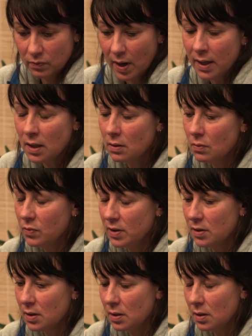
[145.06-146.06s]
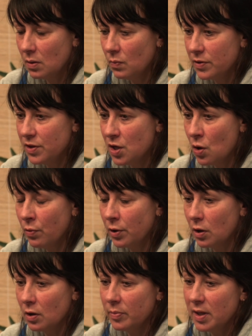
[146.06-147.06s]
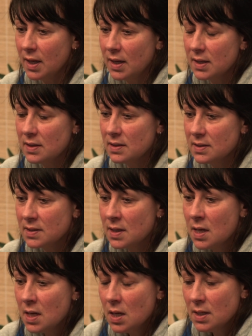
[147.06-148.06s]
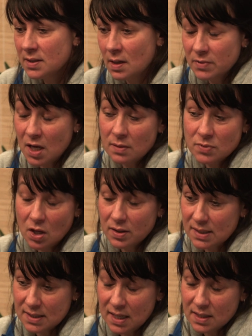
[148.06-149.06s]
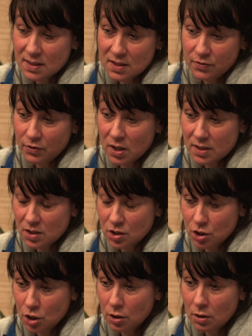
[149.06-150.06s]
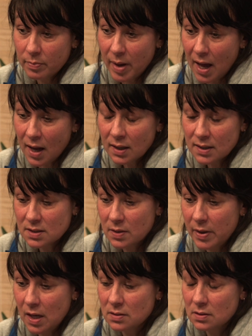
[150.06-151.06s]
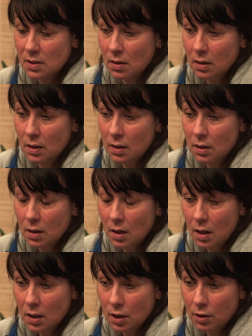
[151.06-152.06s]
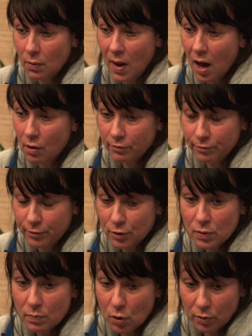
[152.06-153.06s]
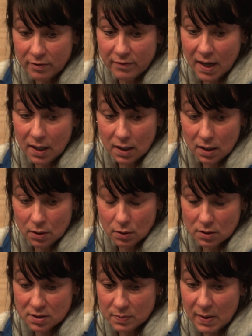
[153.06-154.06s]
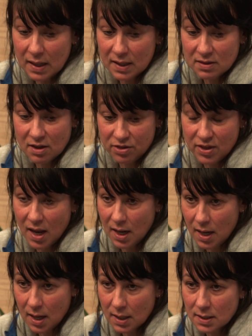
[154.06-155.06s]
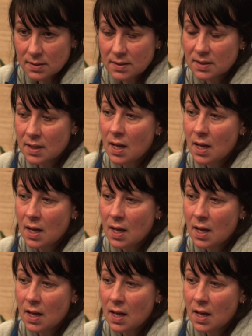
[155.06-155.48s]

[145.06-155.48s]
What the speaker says: Right, with the owner, because sometimes all it takes is for us to turn her back. It depends on how food motivated, yeah, or smelly the thing is.